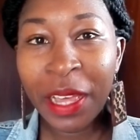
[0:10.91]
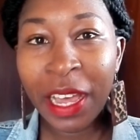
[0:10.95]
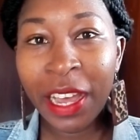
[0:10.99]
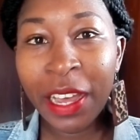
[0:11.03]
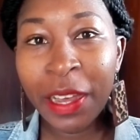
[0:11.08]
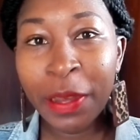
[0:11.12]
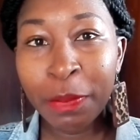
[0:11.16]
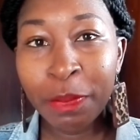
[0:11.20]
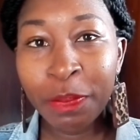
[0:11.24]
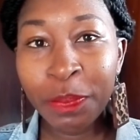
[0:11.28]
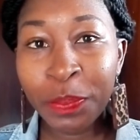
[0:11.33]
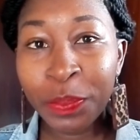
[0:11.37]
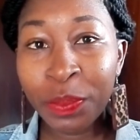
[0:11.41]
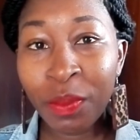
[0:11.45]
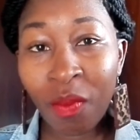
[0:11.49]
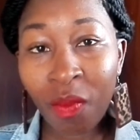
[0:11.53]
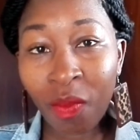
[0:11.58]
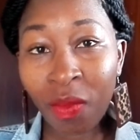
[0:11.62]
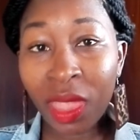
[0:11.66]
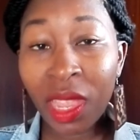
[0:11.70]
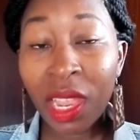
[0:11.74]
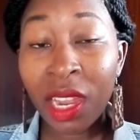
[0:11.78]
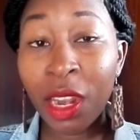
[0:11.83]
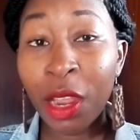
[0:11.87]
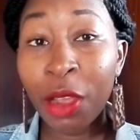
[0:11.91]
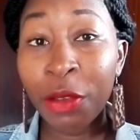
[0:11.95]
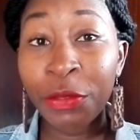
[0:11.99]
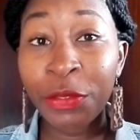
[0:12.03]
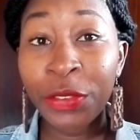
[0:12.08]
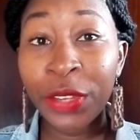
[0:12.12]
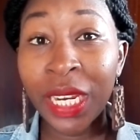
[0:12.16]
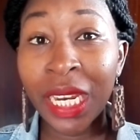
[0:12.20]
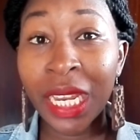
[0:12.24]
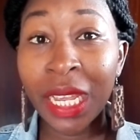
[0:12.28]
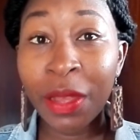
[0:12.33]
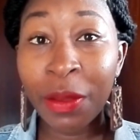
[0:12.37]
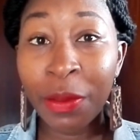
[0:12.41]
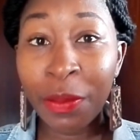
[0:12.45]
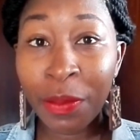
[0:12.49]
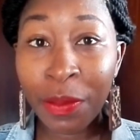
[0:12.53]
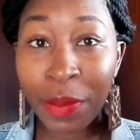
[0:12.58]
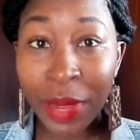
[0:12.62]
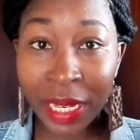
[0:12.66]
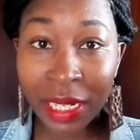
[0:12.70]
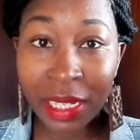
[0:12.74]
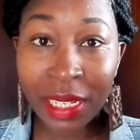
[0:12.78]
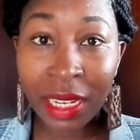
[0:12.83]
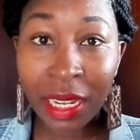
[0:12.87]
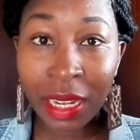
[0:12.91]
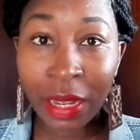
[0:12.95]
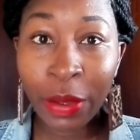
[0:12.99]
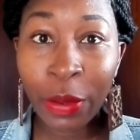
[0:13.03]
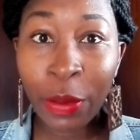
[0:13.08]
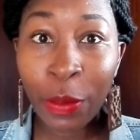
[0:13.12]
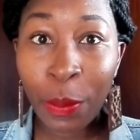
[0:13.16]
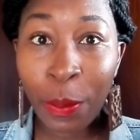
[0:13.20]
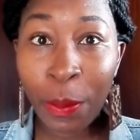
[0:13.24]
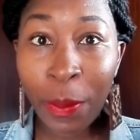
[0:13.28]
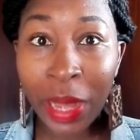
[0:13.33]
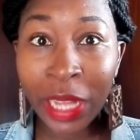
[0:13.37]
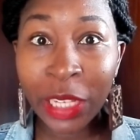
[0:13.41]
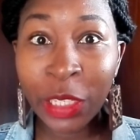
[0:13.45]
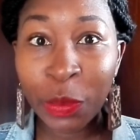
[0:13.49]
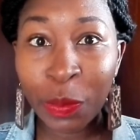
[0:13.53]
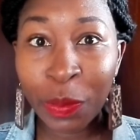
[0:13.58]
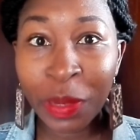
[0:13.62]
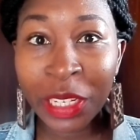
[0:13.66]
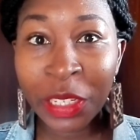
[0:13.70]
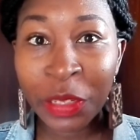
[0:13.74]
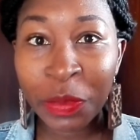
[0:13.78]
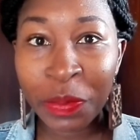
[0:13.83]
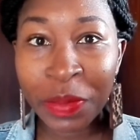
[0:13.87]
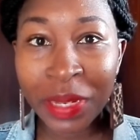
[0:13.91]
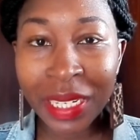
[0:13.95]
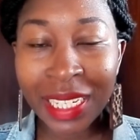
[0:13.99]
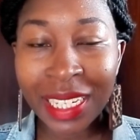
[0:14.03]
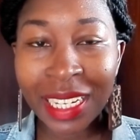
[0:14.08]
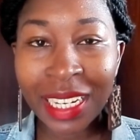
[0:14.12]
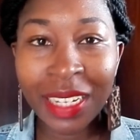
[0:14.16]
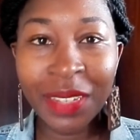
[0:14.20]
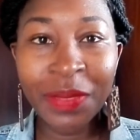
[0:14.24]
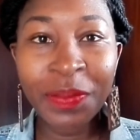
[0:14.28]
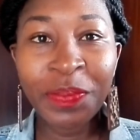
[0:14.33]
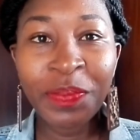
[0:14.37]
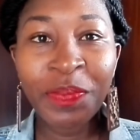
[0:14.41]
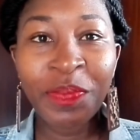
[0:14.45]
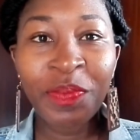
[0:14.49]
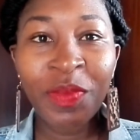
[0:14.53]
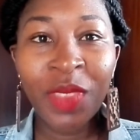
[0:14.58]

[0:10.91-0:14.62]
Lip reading: Now I'm feeling better, much better.